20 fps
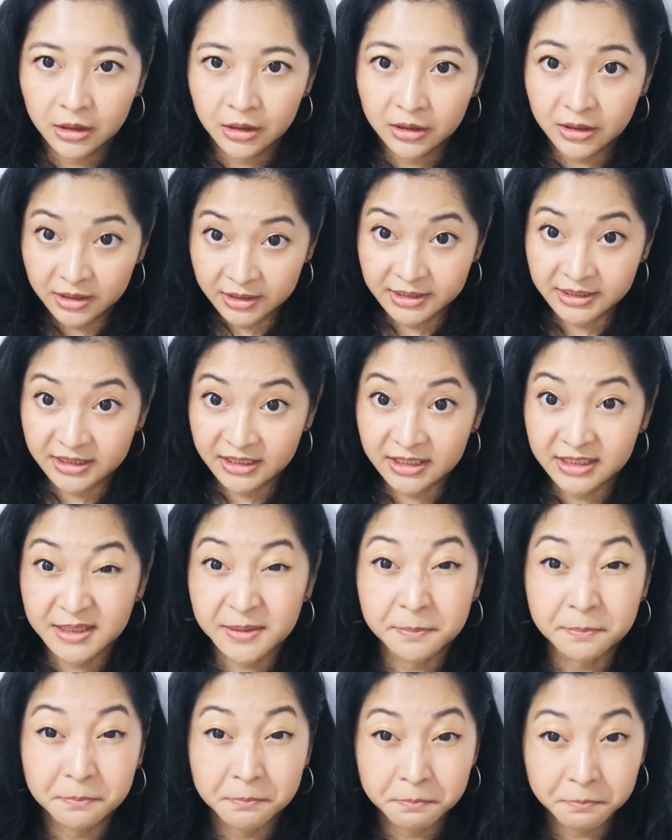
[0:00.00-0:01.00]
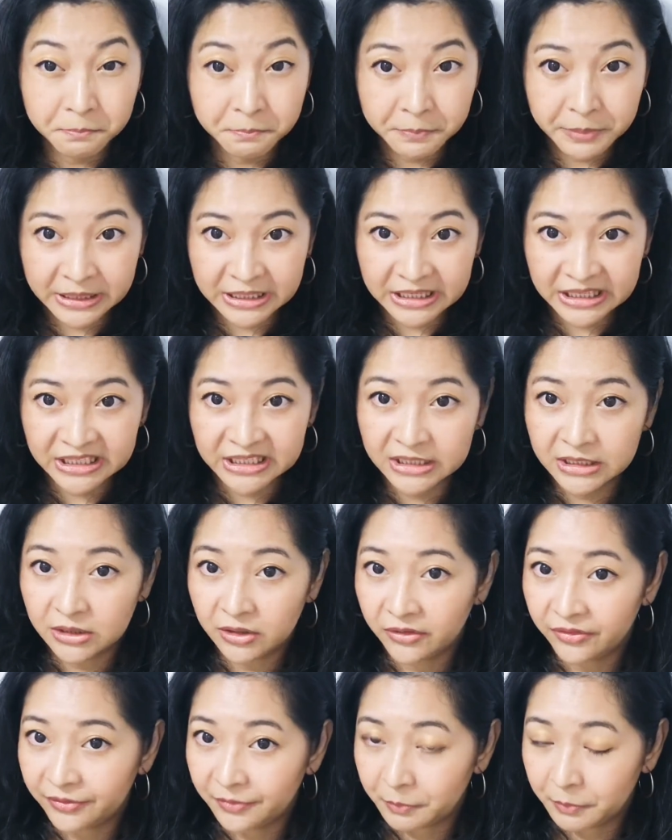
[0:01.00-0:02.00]
this is a beast
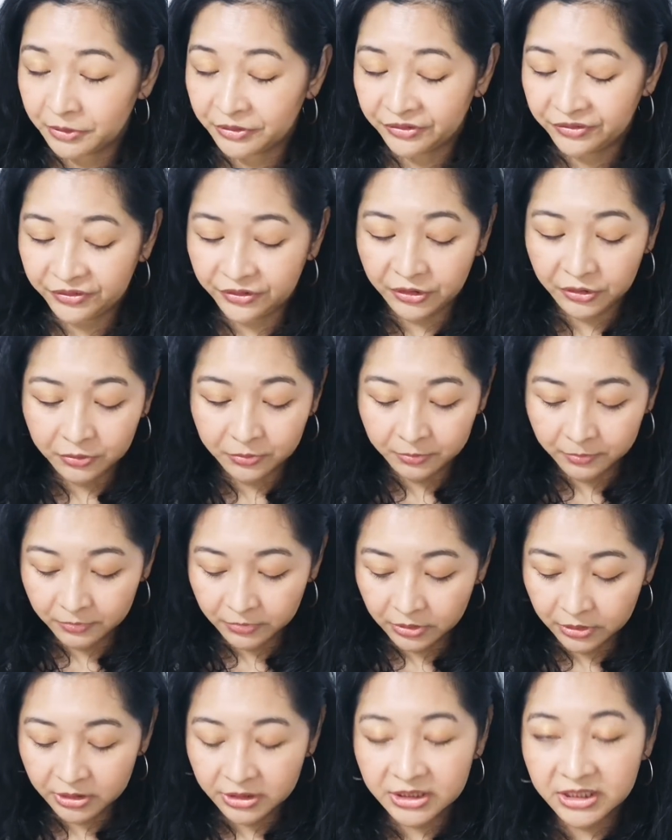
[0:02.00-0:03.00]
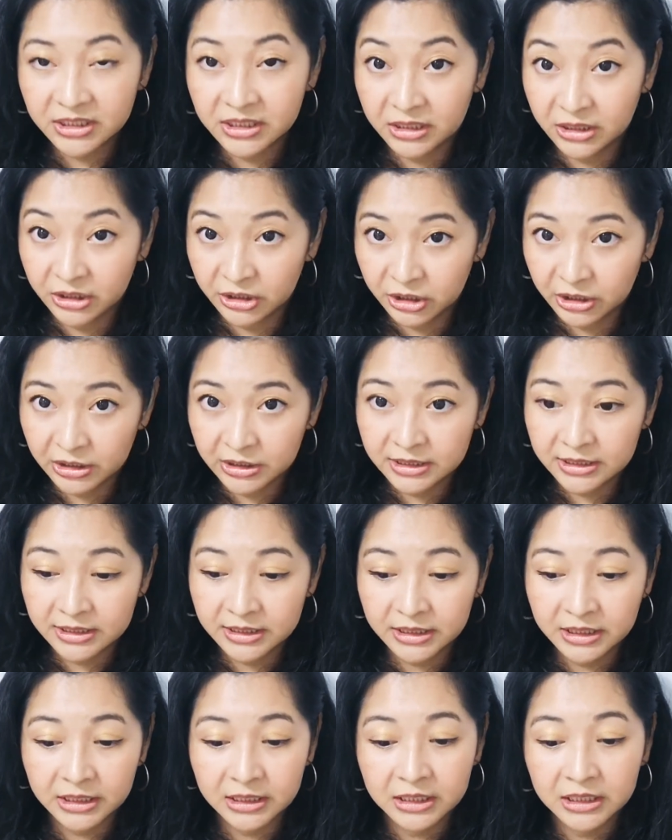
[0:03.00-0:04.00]
of perfume.
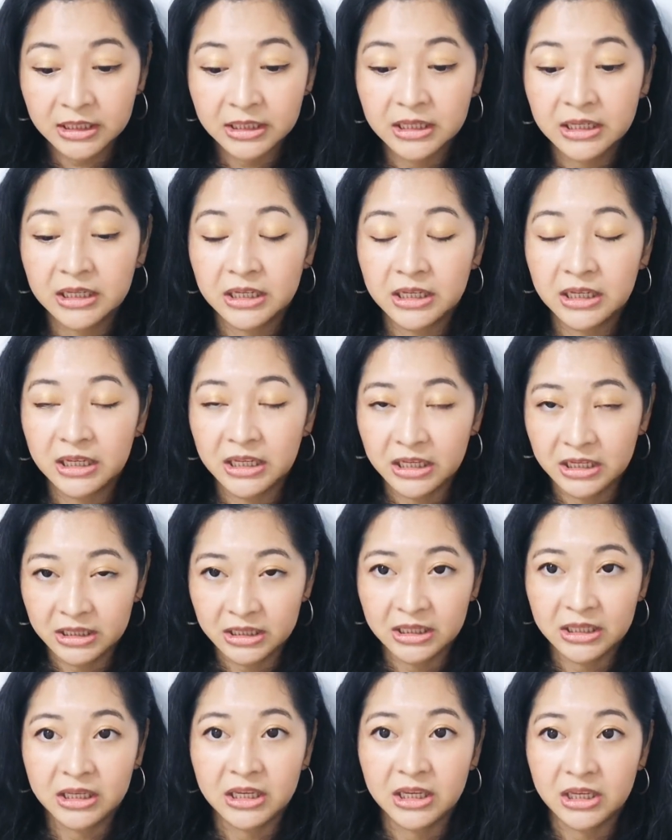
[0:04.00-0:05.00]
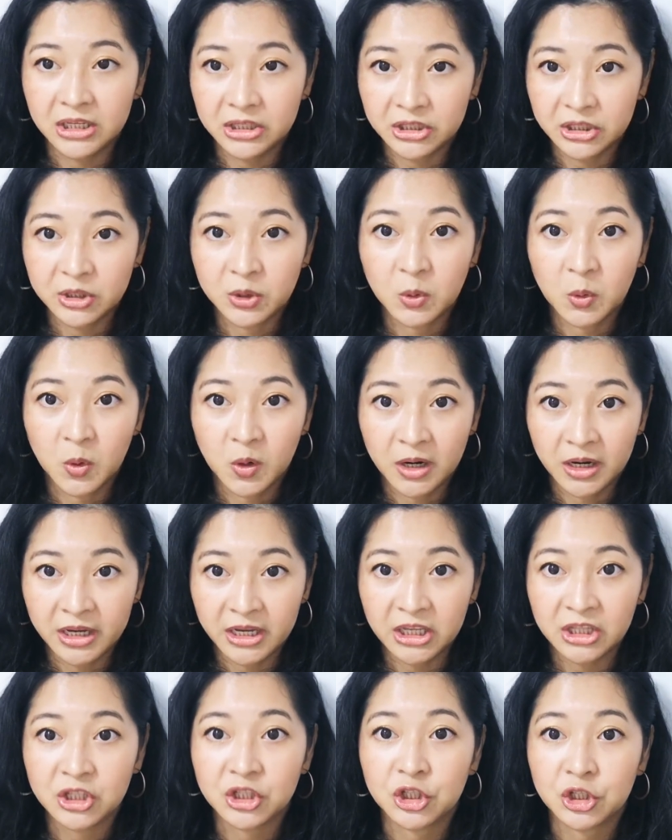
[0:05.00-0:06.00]
Seriously, it is
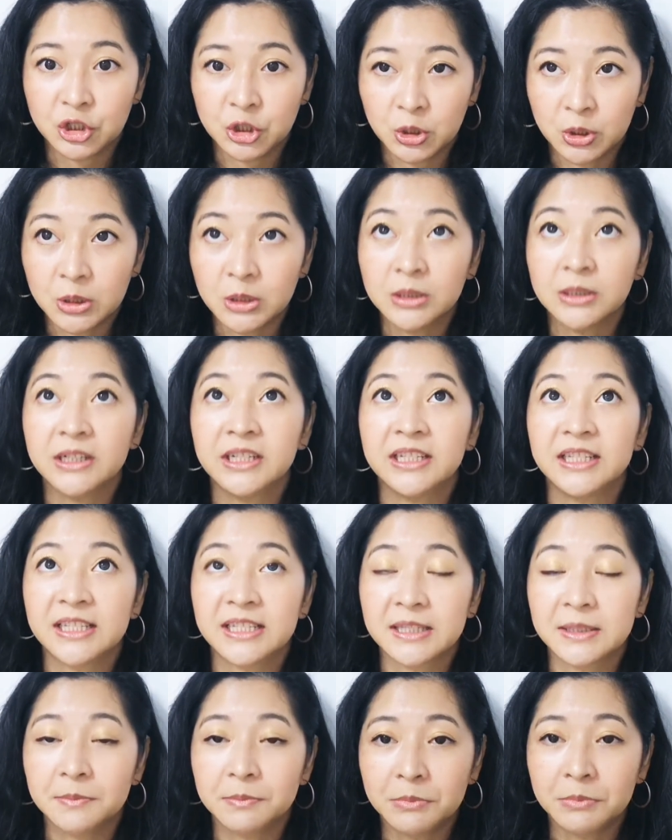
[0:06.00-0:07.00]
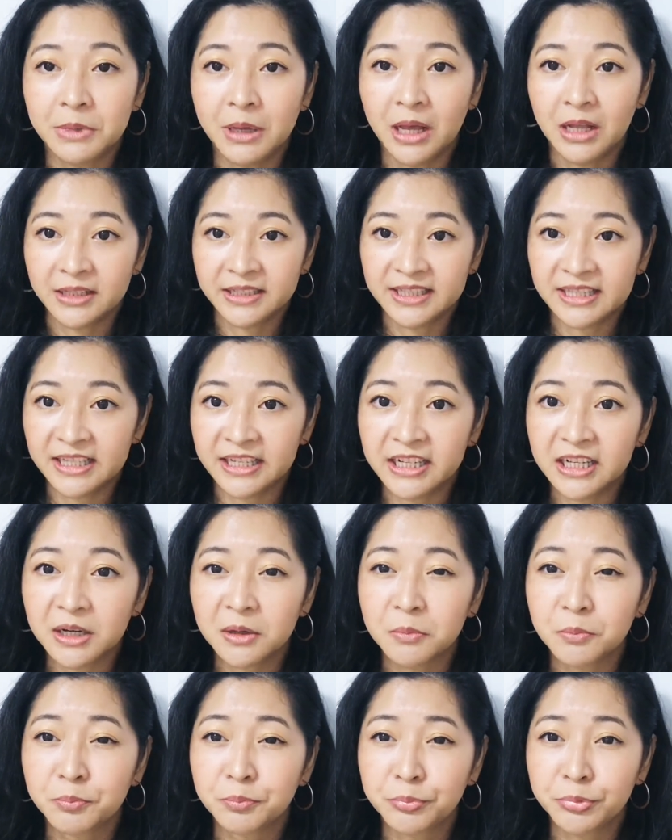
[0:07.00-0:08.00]
quite strong. It smells like a
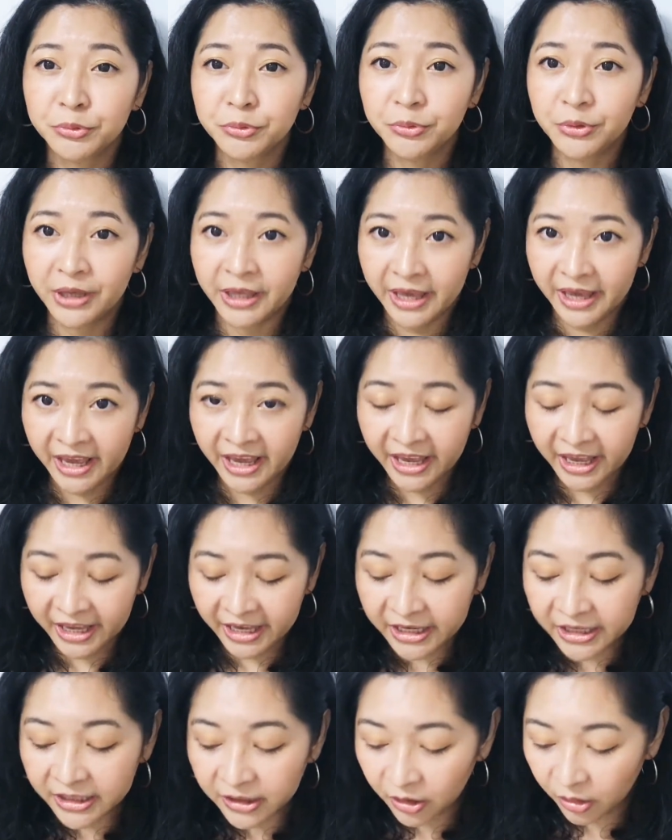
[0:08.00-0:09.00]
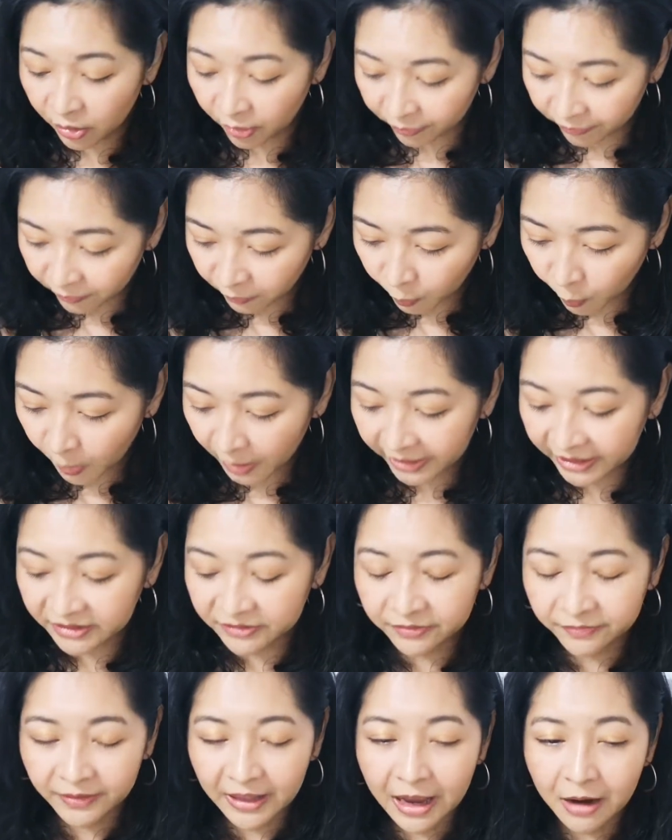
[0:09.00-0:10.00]
bouquet of white
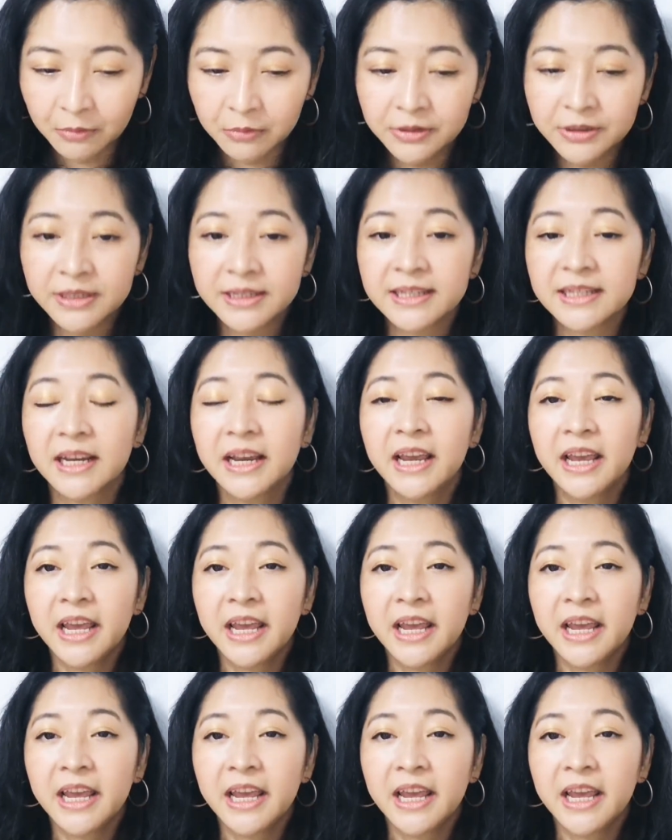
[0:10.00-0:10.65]
flowers.